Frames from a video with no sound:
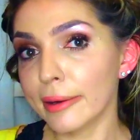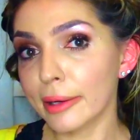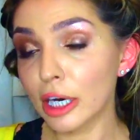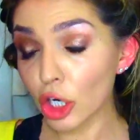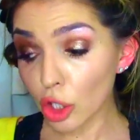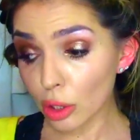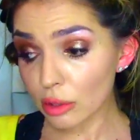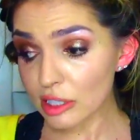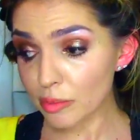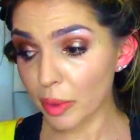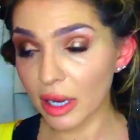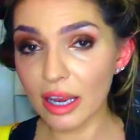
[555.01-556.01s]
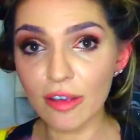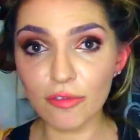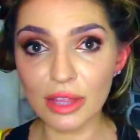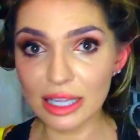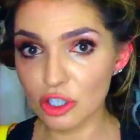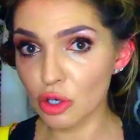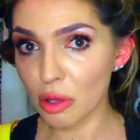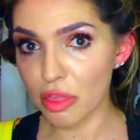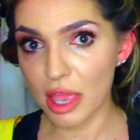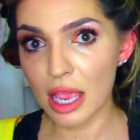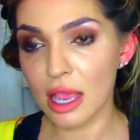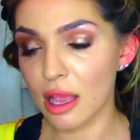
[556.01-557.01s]
curls, but if that's your
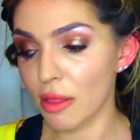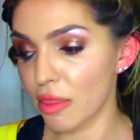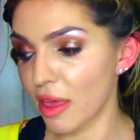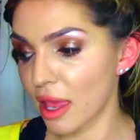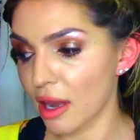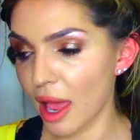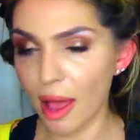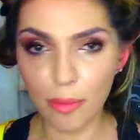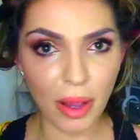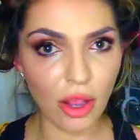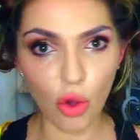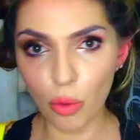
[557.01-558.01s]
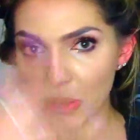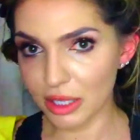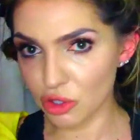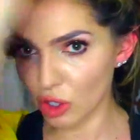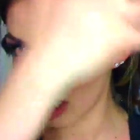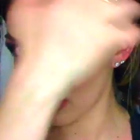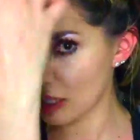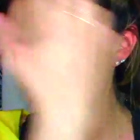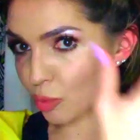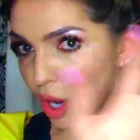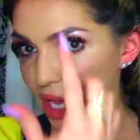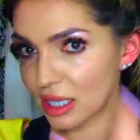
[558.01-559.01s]
thing, then by all means you can
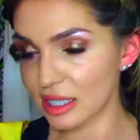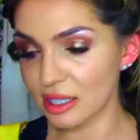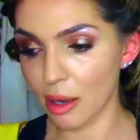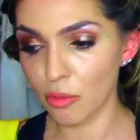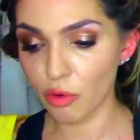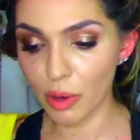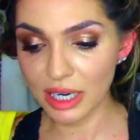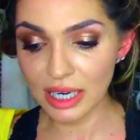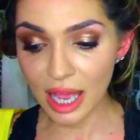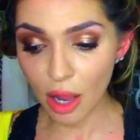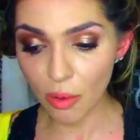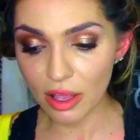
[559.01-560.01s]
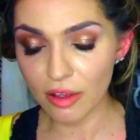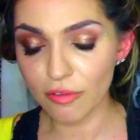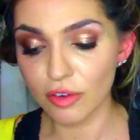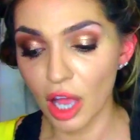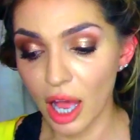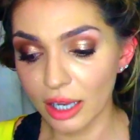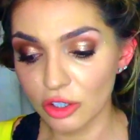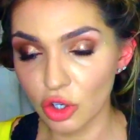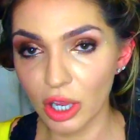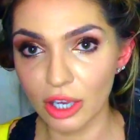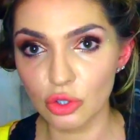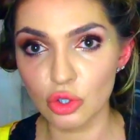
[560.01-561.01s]
spray some right now. If not,
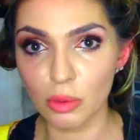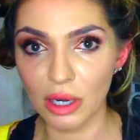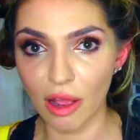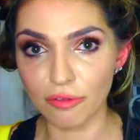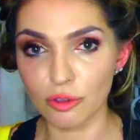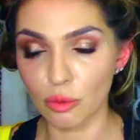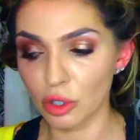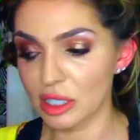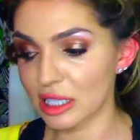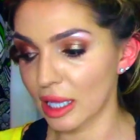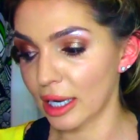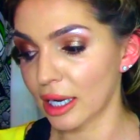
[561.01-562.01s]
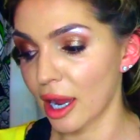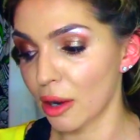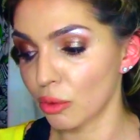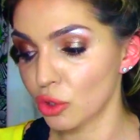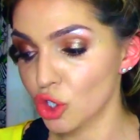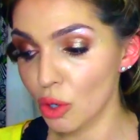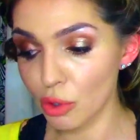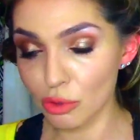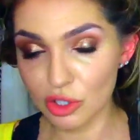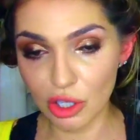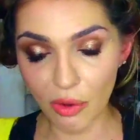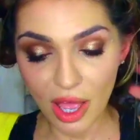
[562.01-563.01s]
you can do it afterwards like I will show
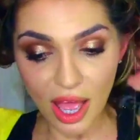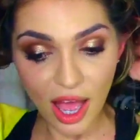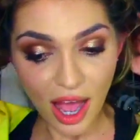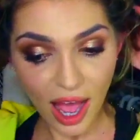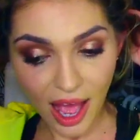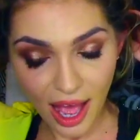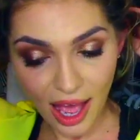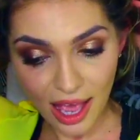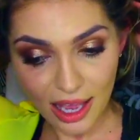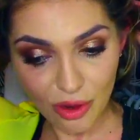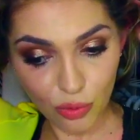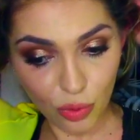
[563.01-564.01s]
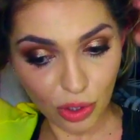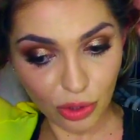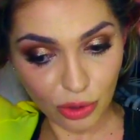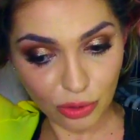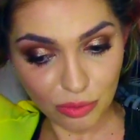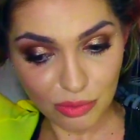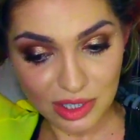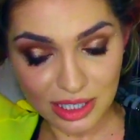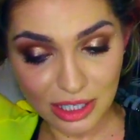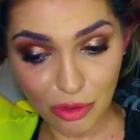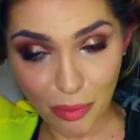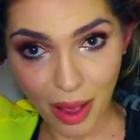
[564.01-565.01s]
you. So I will
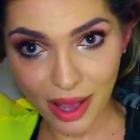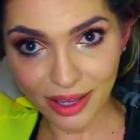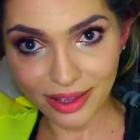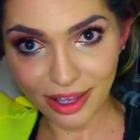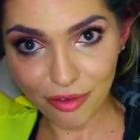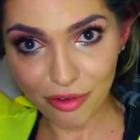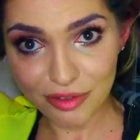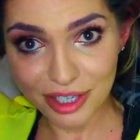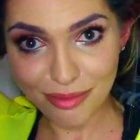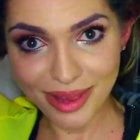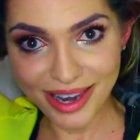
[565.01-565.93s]
see you back in like 15